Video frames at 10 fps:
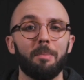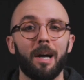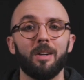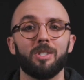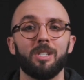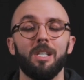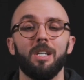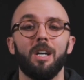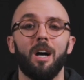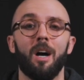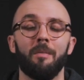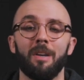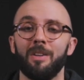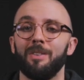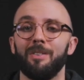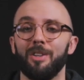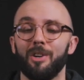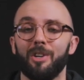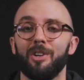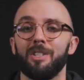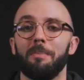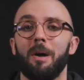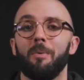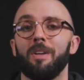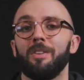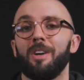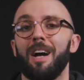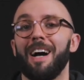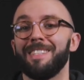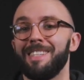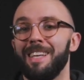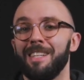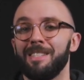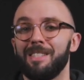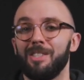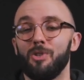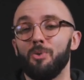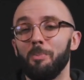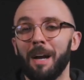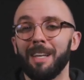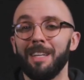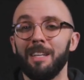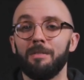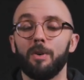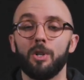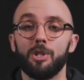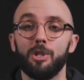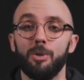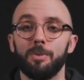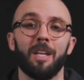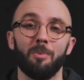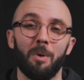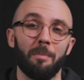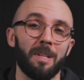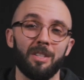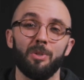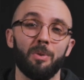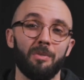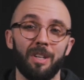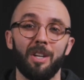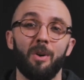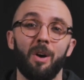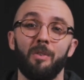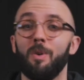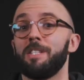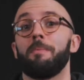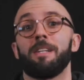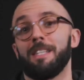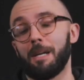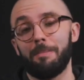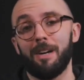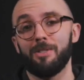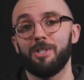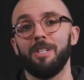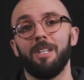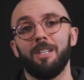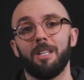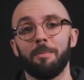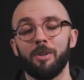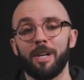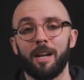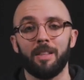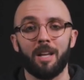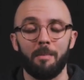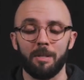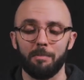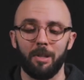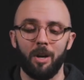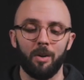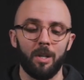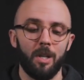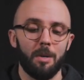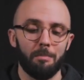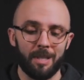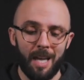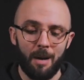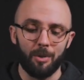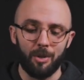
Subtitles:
pouch, and you're curious about what other odds and ends you might need for a shoot, and you want me to do a video of what's in my tech pouch, let me know down in the comments below. But that will